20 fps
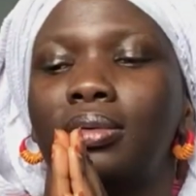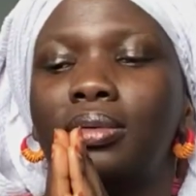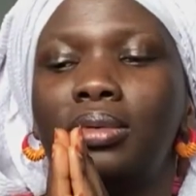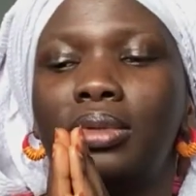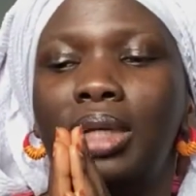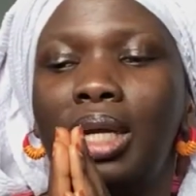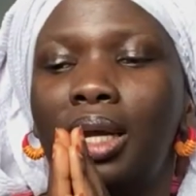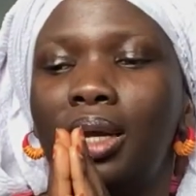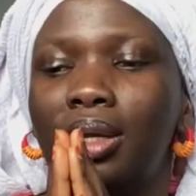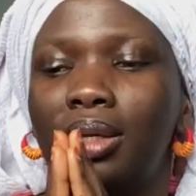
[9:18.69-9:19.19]

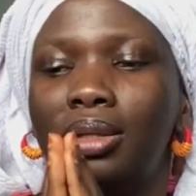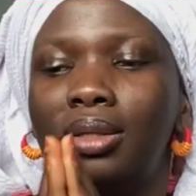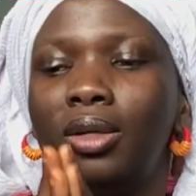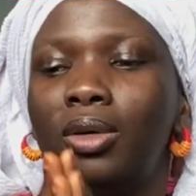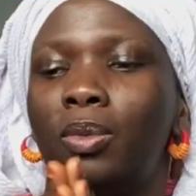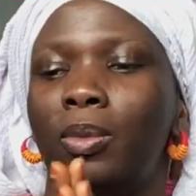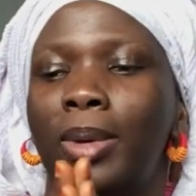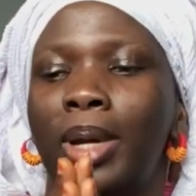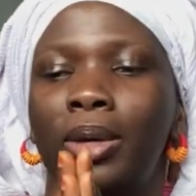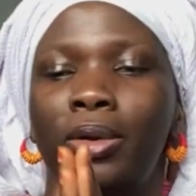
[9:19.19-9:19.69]
Yeah,
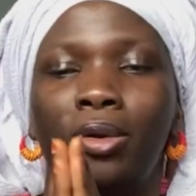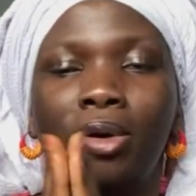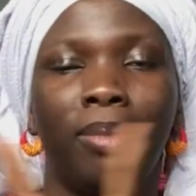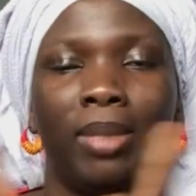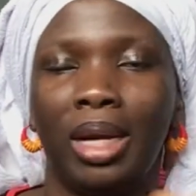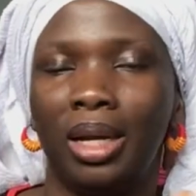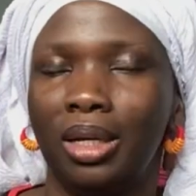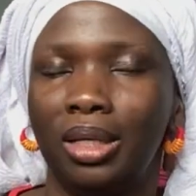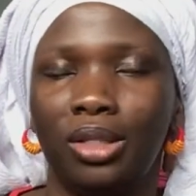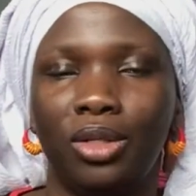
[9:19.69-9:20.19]
your
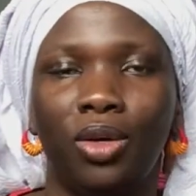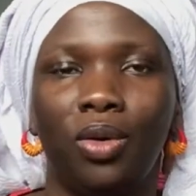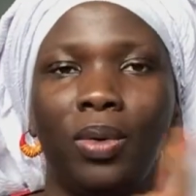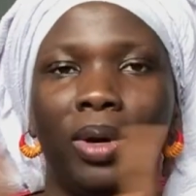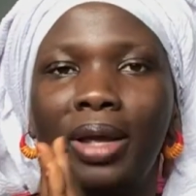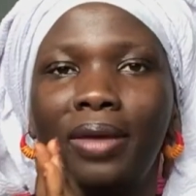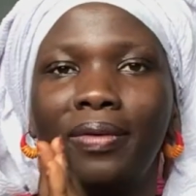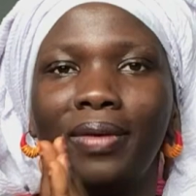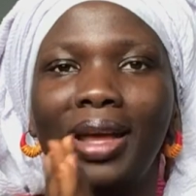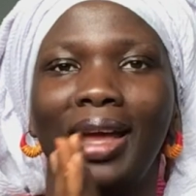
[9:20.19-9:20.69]
mind is your wife.